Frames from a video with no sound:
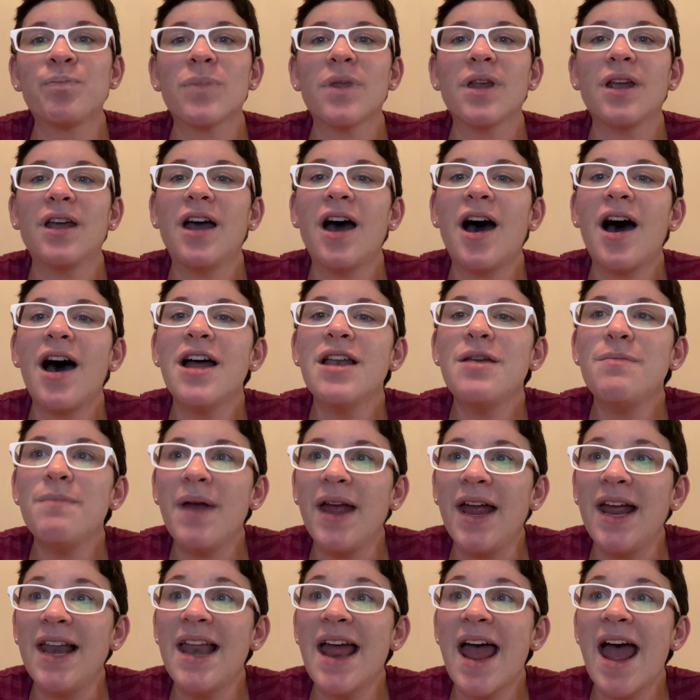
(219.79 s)
God
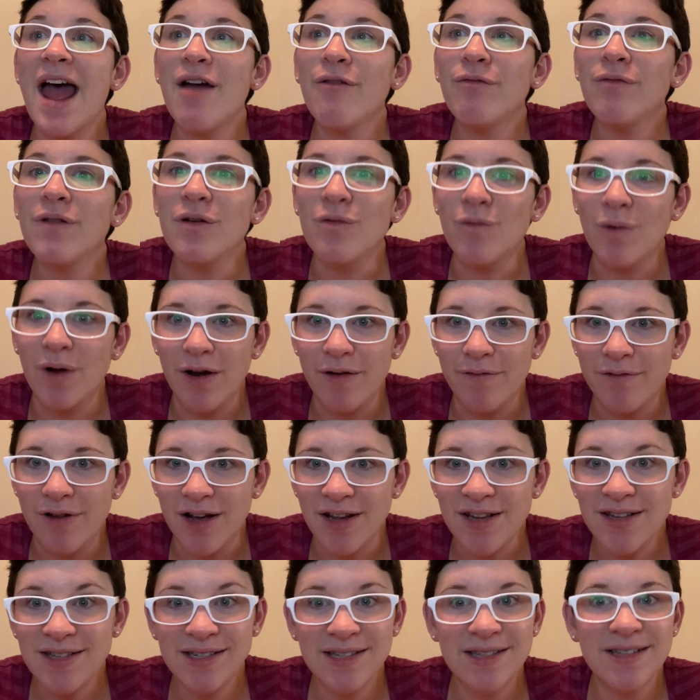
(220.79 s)
made every one of
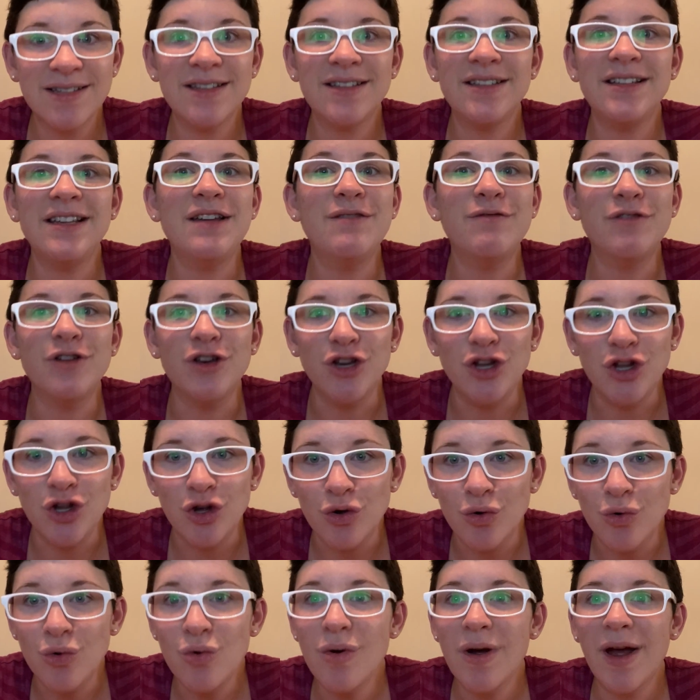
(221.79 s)
us, even
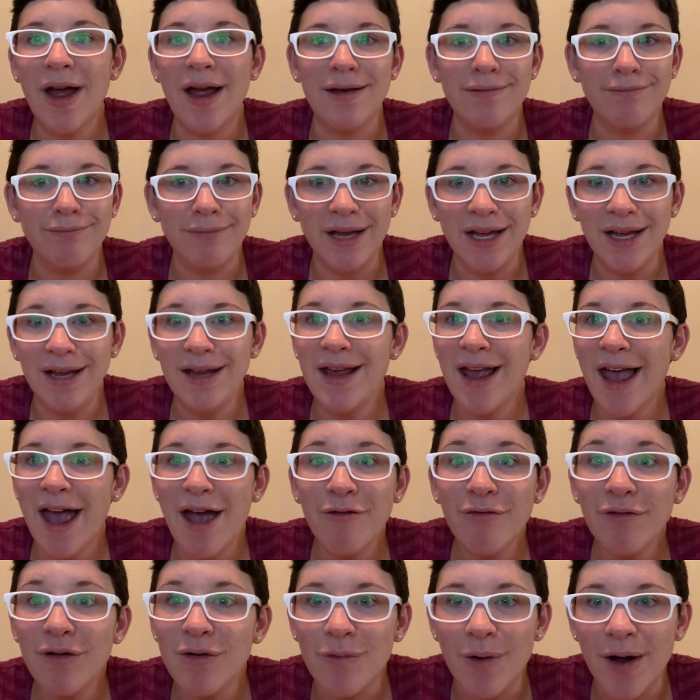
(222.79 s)
you and me,
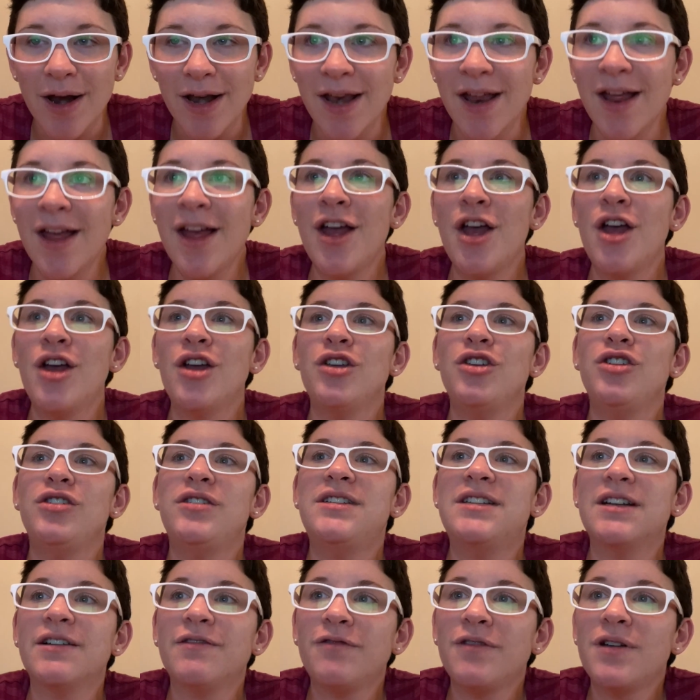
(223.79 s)
everyone,
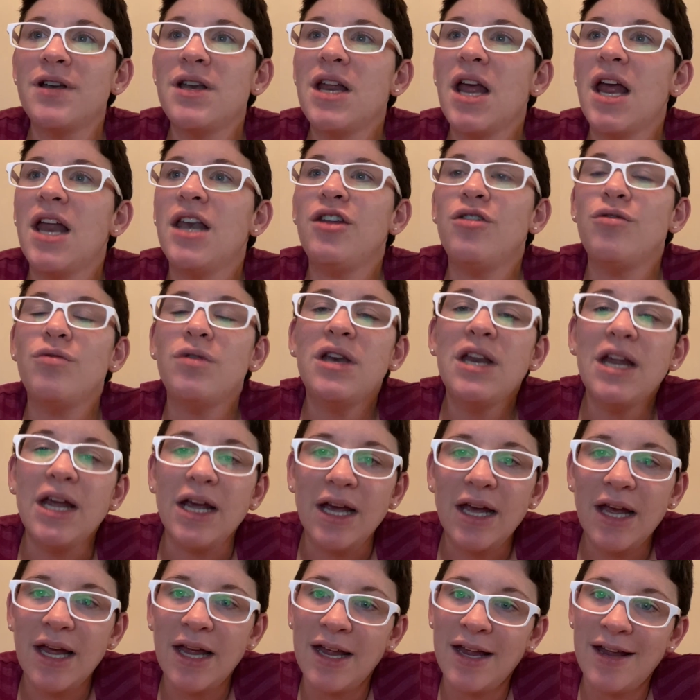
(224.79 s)
different and
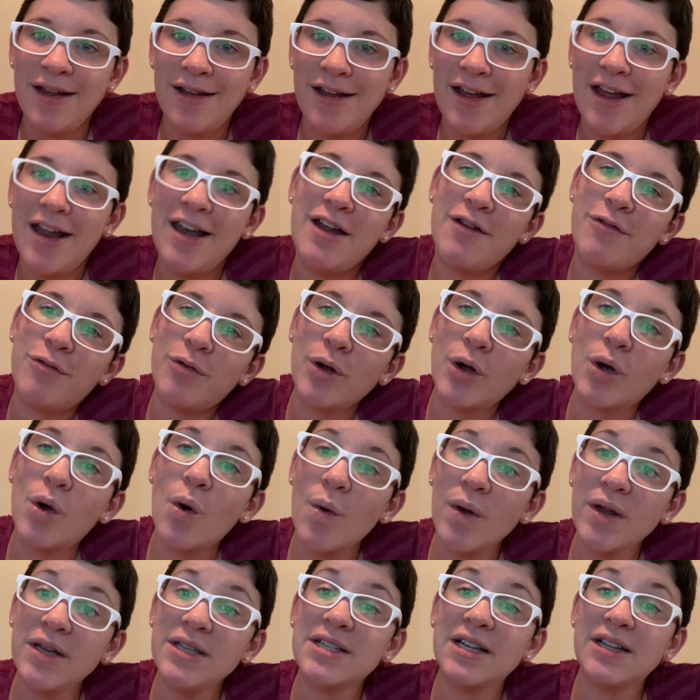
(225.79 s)
unique. And if we're
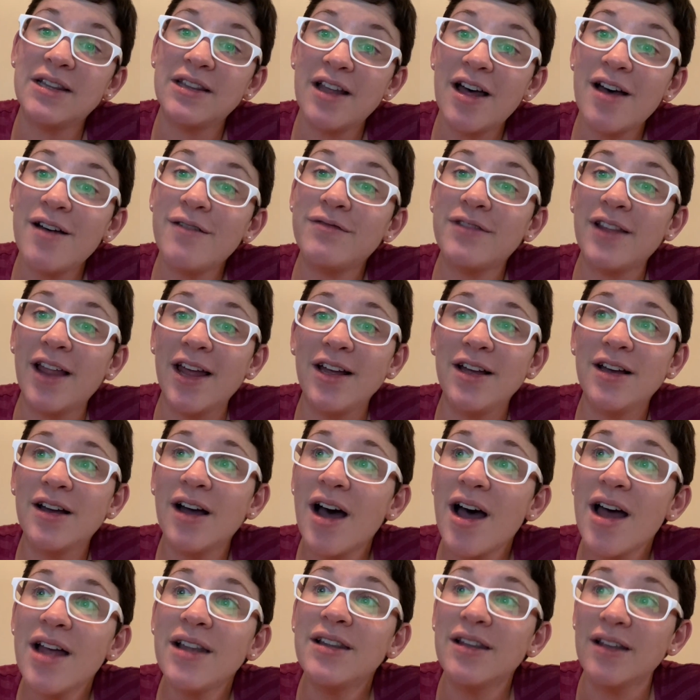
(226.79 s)
going to love like
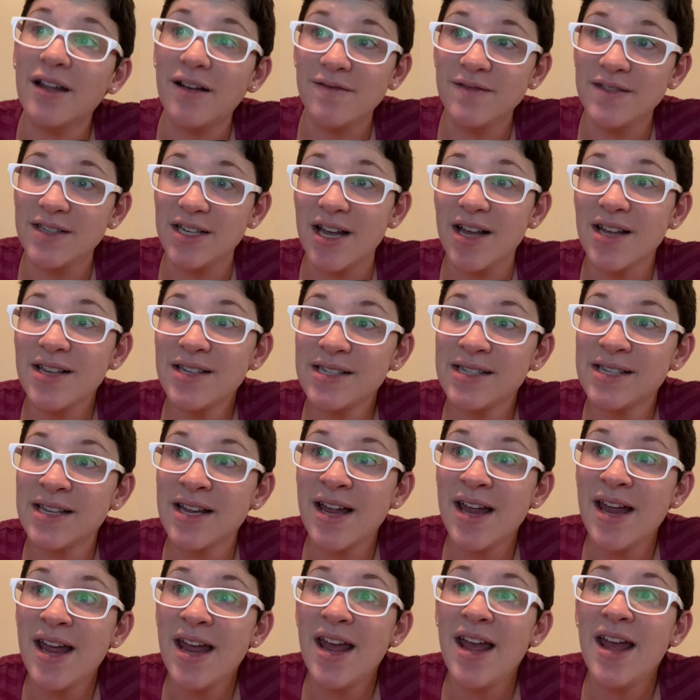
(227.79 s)
God loves us,
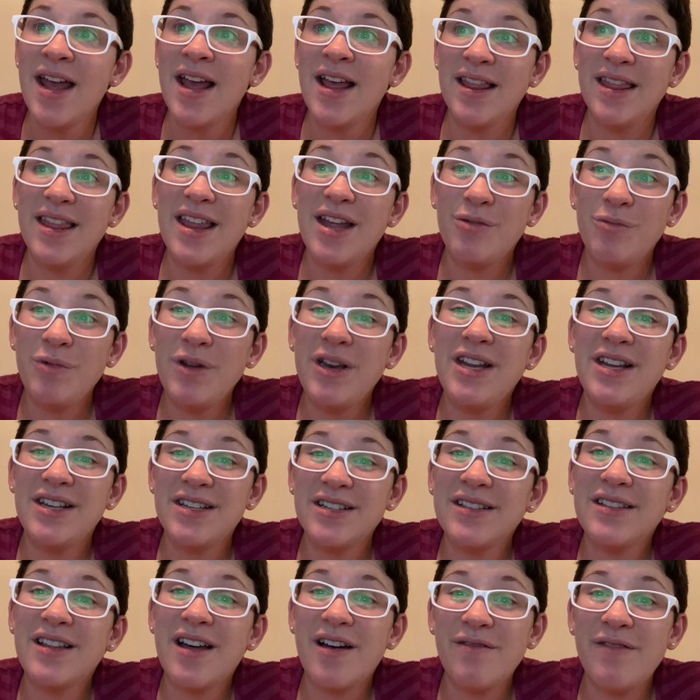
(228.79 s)
then we need to
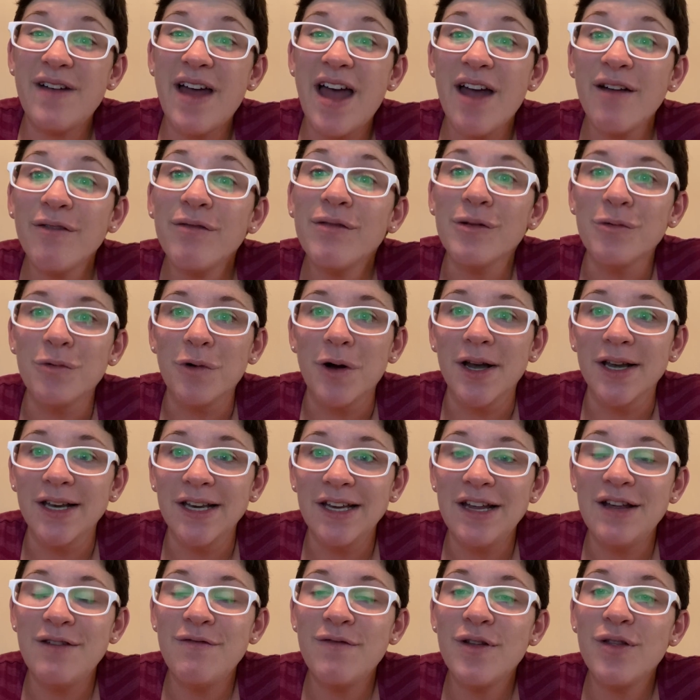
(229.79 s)
love everyone,
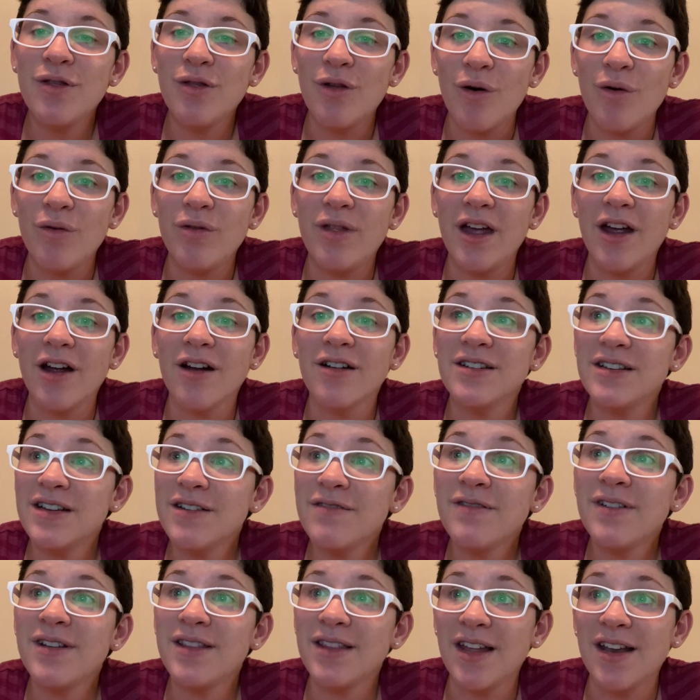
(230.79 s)
even though they are
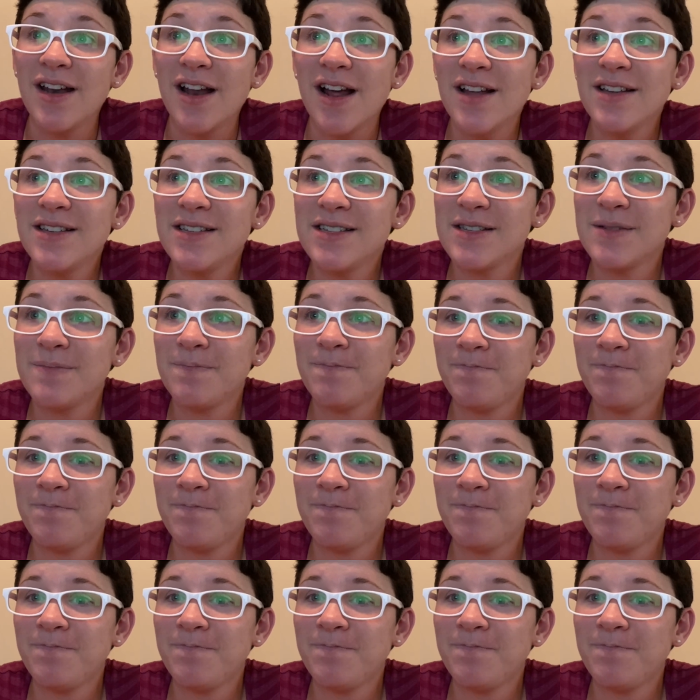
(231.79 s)
different than us.